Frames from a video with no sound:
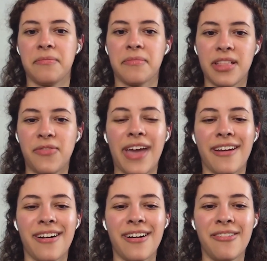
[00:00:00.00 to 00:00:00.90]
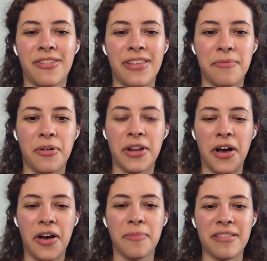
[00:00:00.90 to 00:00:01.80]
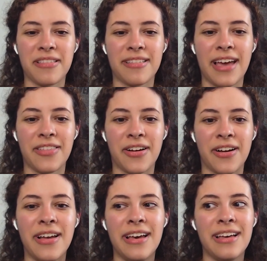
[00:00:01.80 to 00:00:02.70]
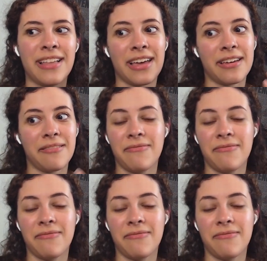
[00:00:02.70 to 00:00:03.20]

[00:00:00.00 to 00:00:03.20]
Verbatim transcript: cliffhanger where they're putting all the pieces together, like